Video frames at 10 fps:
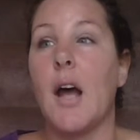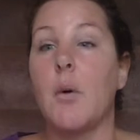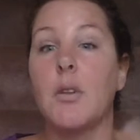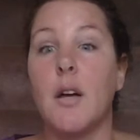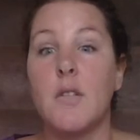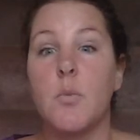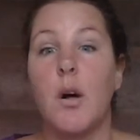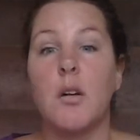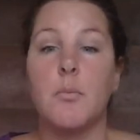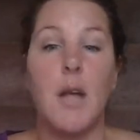I would love to
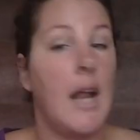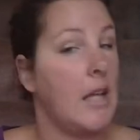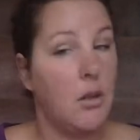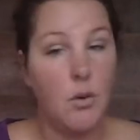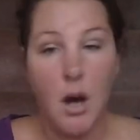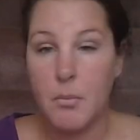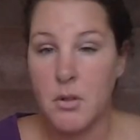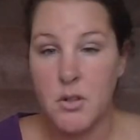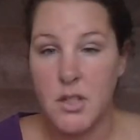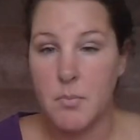welcome any
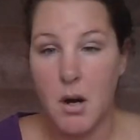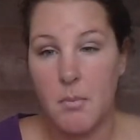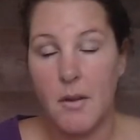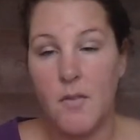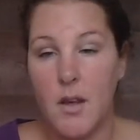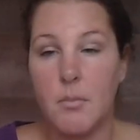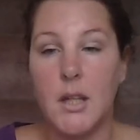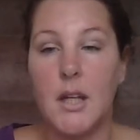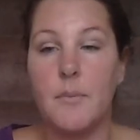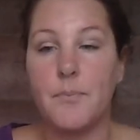newcomers as part of my
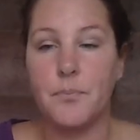family.